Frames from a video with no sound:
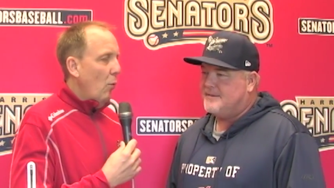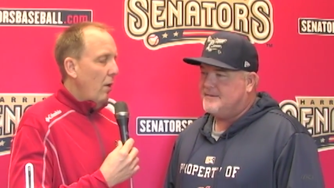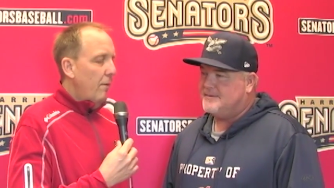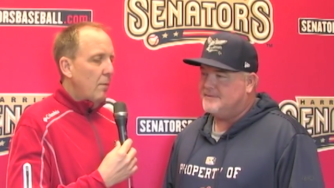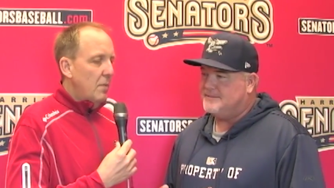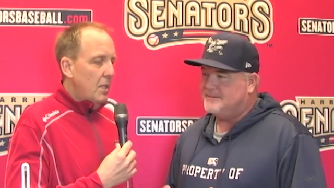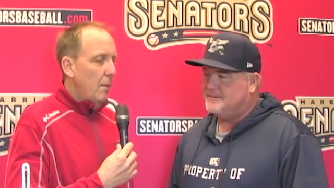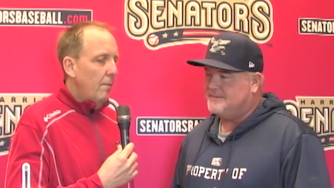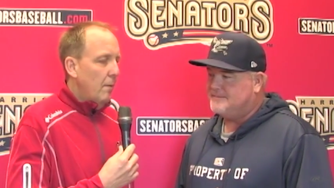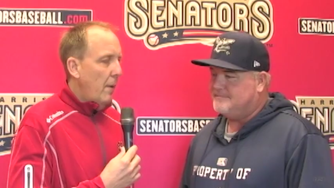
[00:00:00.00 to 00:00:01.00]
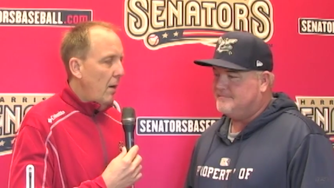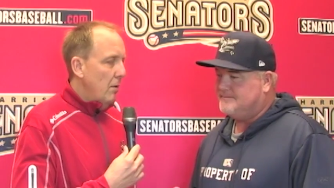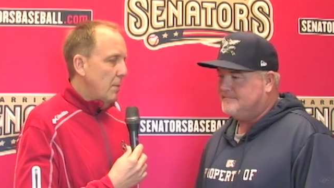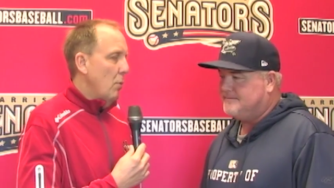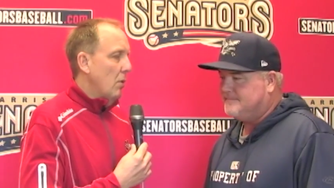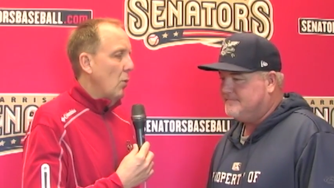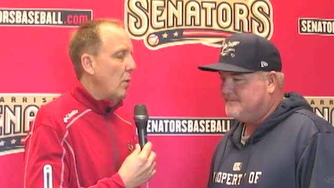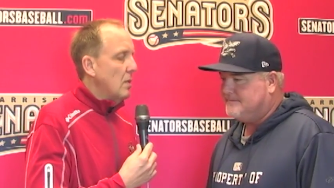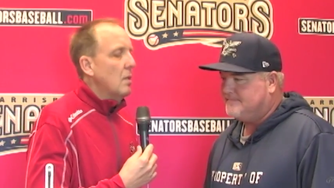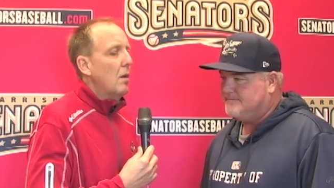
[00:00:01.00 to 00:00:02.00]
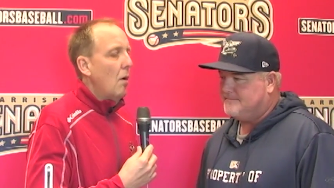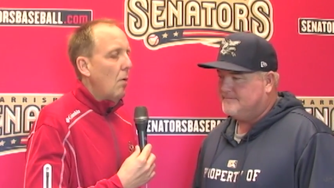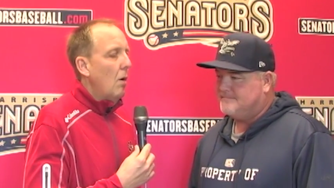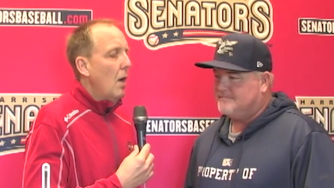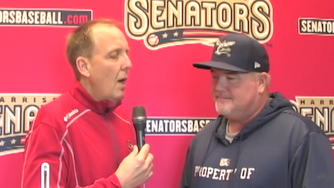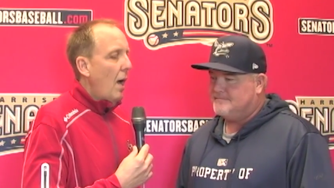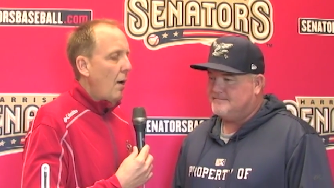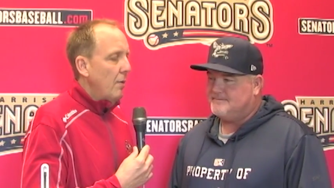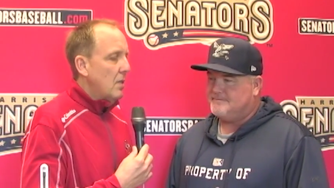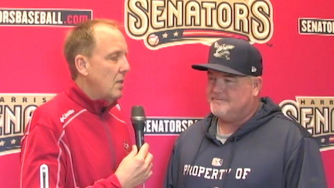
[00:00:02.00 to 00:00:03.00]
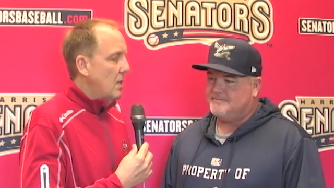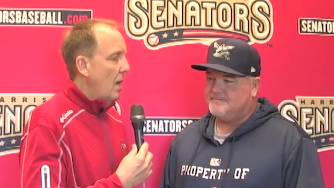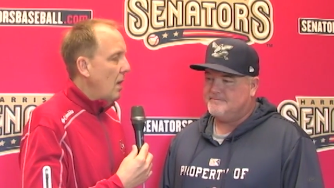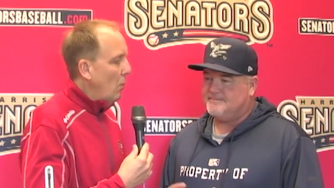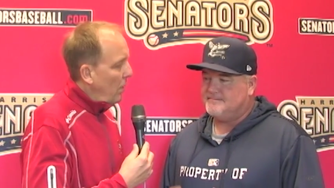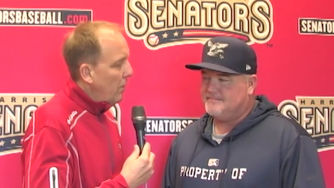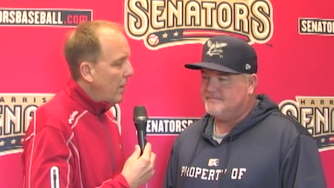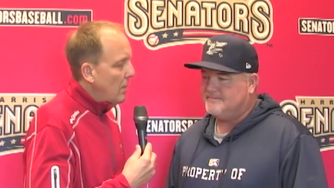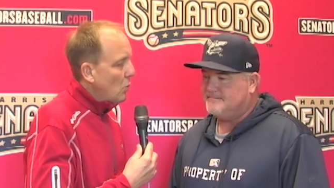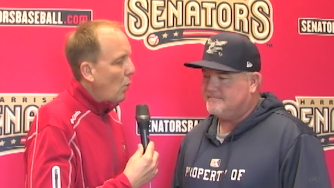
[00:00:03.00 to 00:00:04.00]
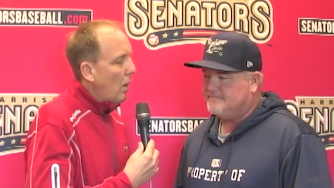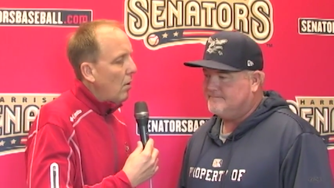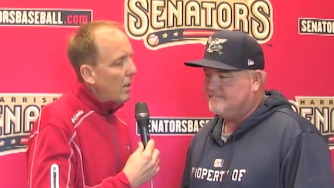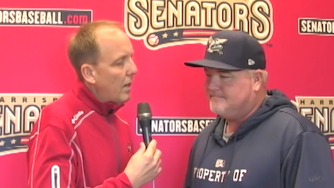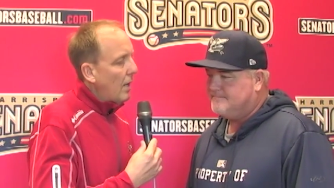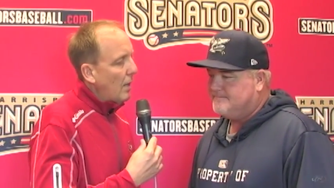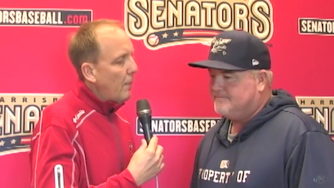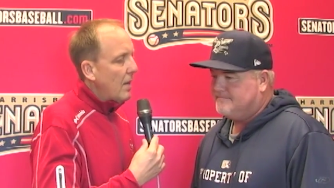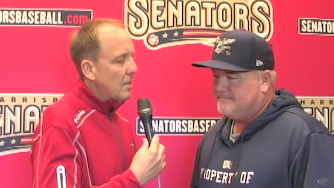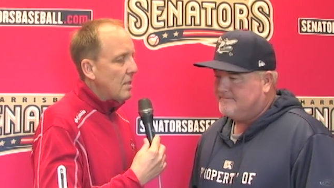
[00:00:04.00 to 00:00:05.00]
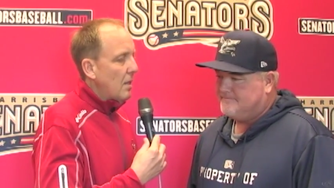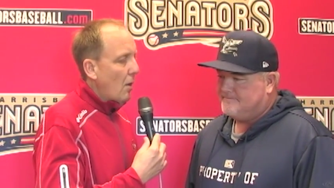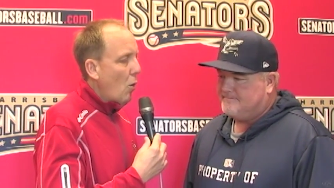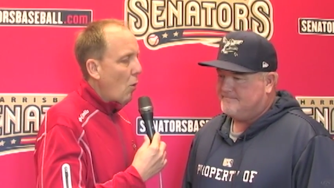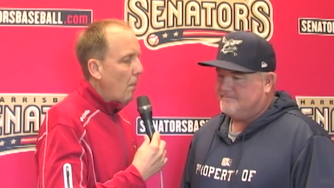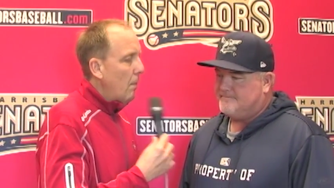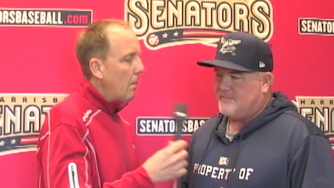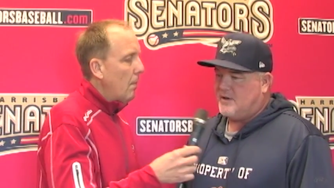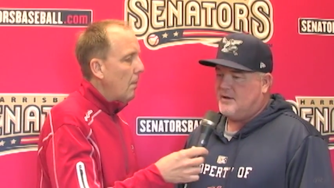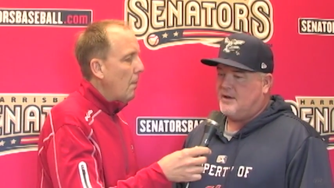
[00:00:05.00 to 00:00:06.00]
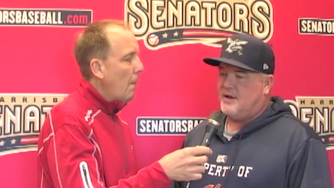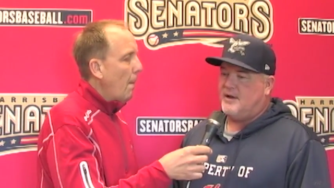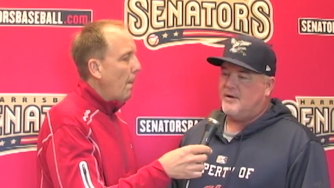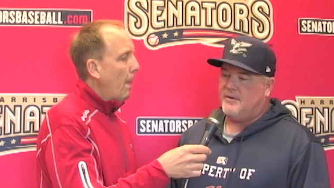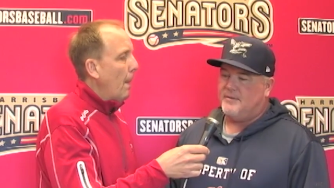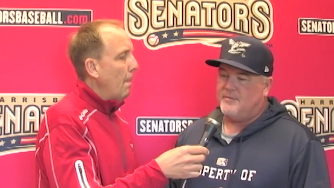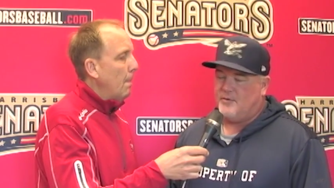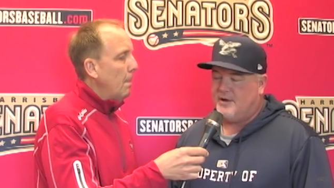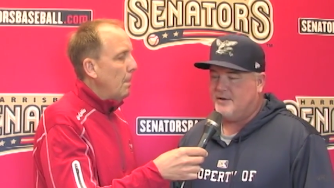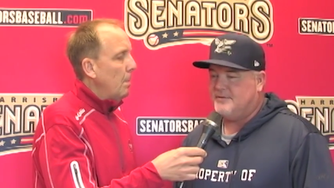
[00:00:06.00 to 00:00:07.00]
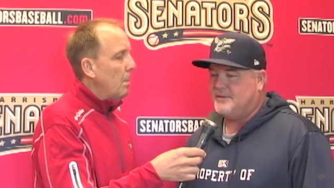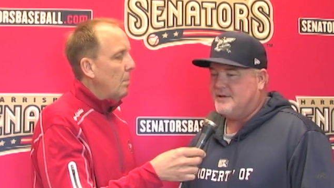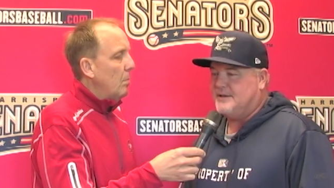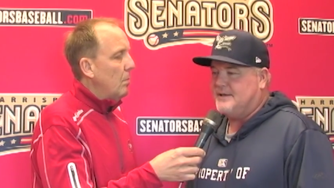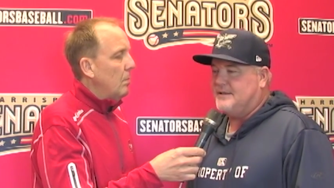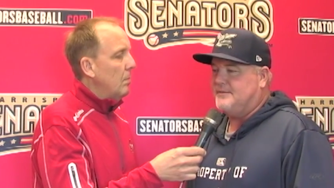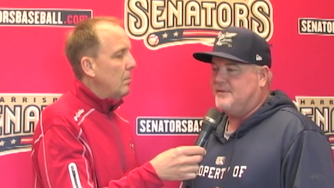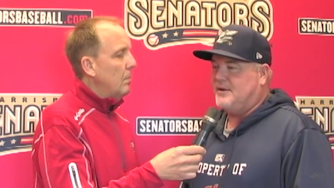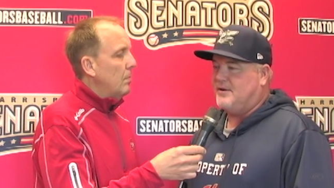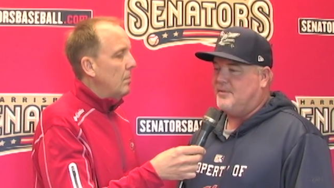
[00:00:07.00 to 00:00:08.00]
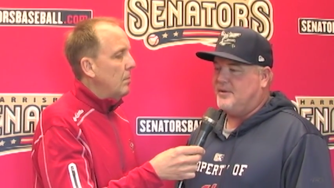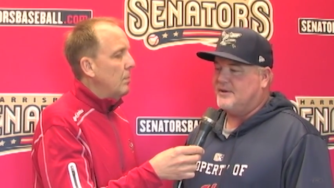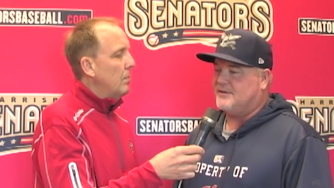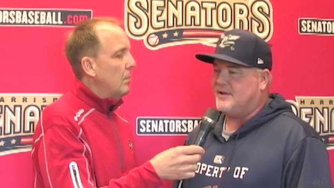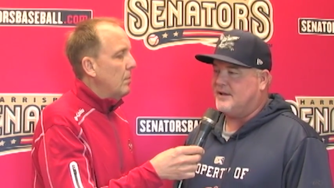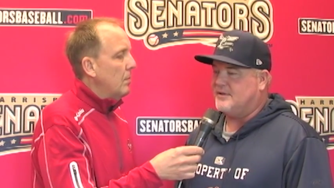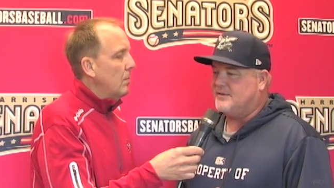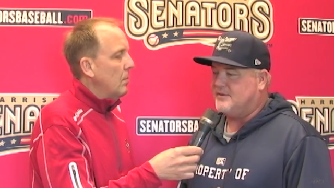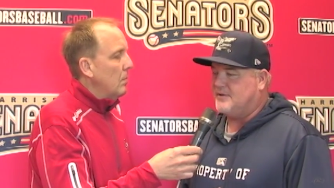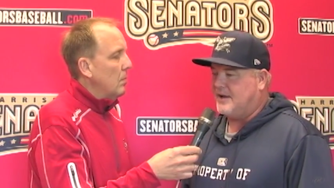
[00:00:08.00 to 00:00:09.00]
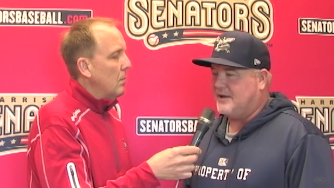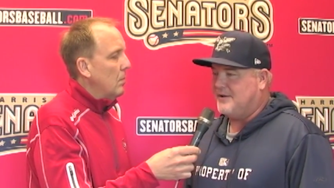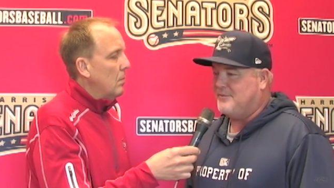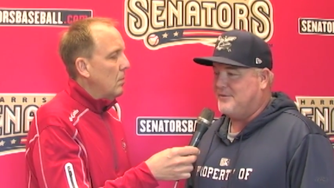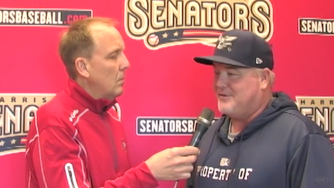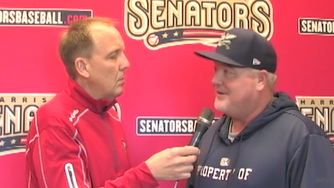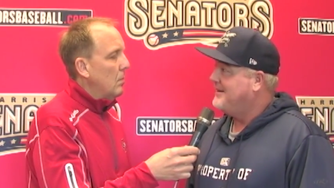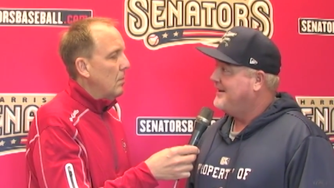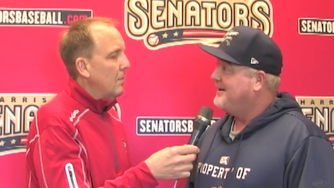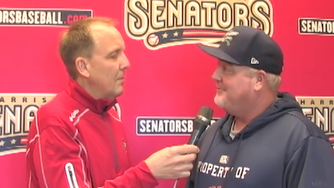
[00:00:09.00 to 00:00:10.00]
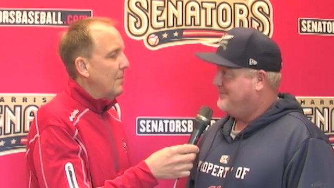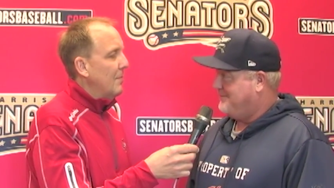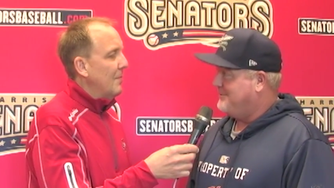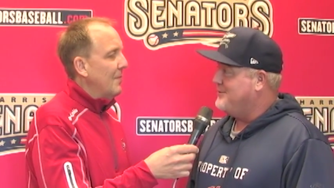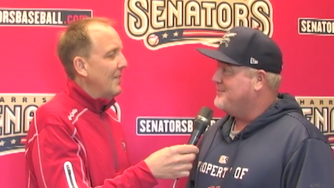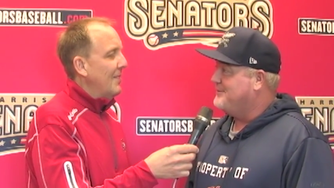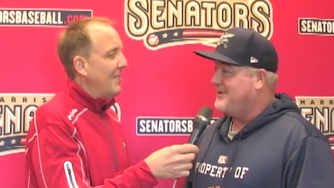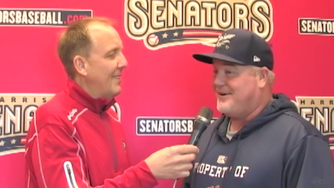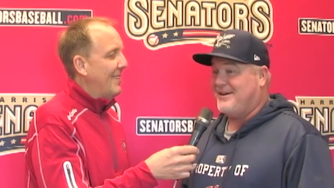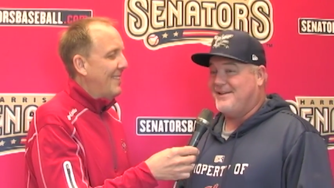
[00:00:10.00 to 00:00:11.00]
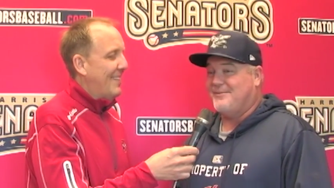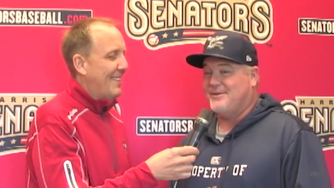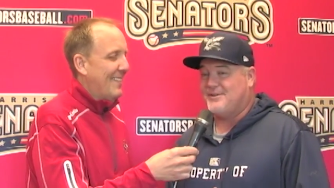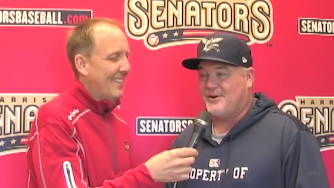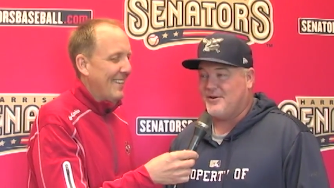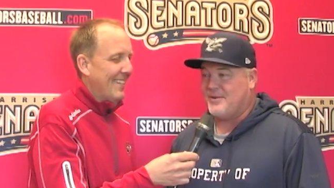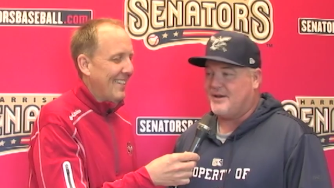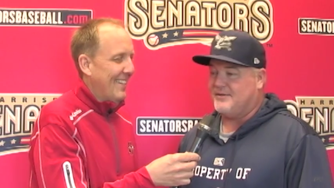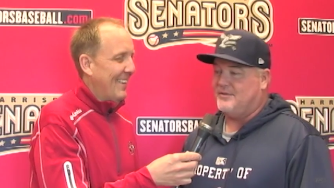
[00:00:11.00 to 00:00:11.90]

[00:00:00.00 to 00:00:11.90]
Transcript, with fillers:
Speaker 1: one from Jim from Harrisburg that wants to know how it's decided what you guys wear on a daily basis at home.
Speaker 2: Oh well, uh, you know the biggest thing is I get with you, Terry, and we talk about a